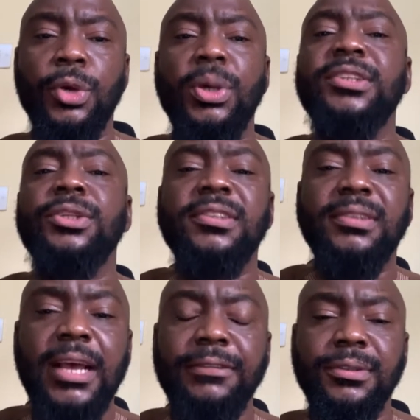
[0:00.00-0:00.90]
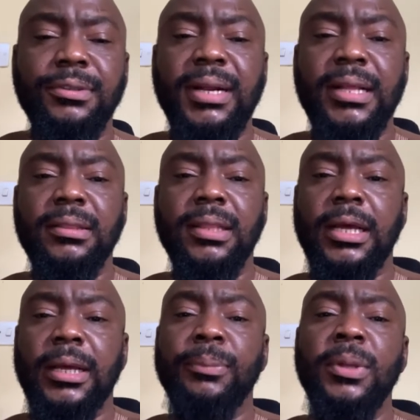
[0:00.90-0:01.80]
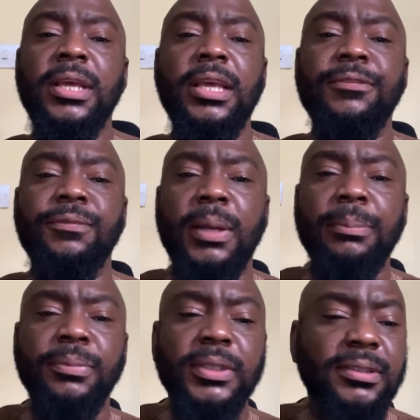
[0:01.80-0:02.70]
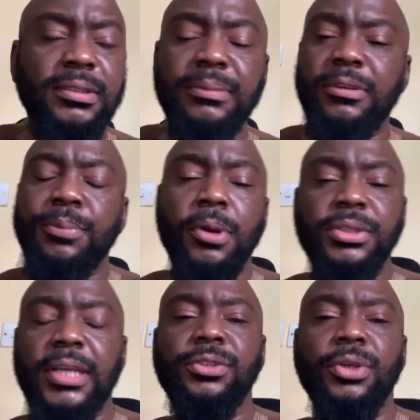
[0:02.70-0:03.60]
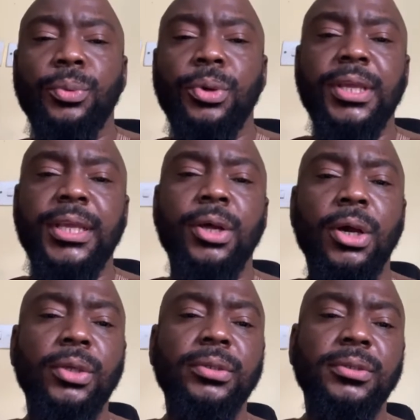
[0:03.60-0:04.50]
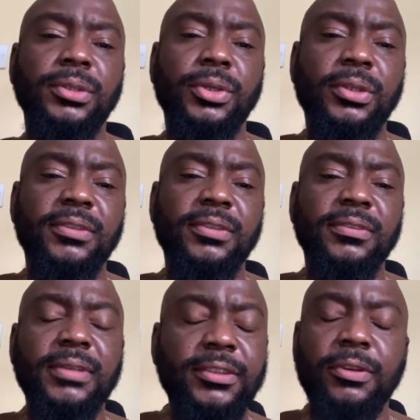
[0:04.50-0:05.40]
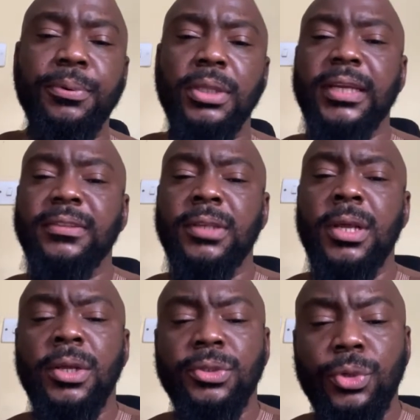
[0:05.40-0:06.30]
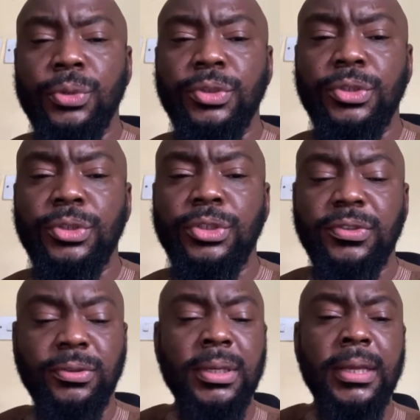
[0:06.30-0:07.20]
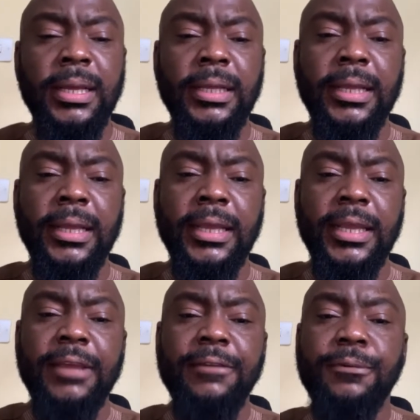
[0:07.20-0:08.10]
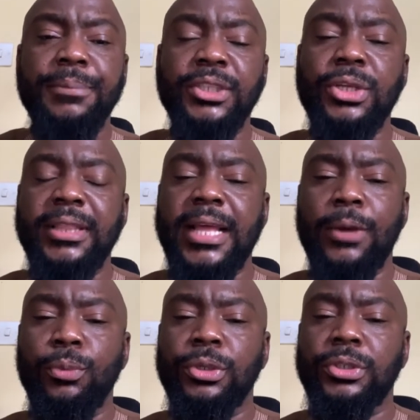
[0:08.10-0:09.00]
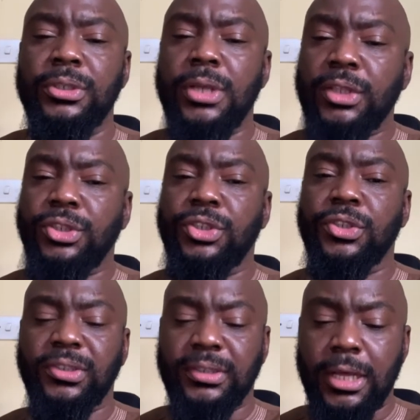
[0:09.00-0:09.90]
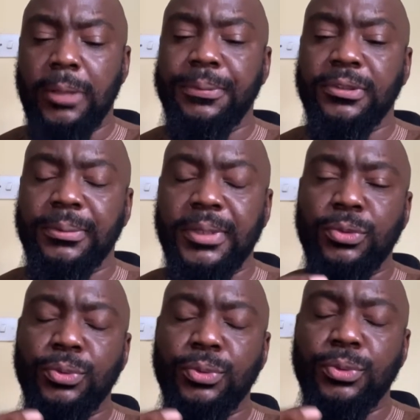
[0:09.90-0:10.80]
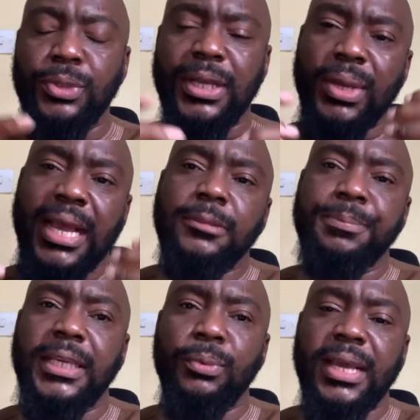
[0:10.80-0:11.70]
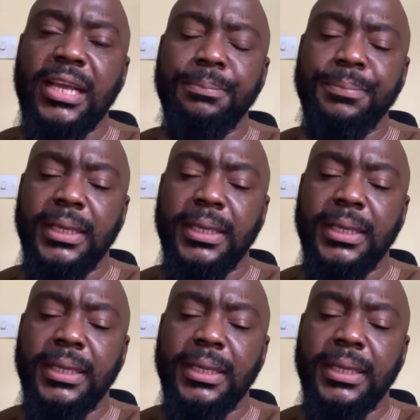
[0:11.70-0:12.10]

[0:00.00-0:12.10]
you know, what is your staff strength if in terms of projects you're working on, you know, the size of the projects. So just information that would not just help us, because we can't be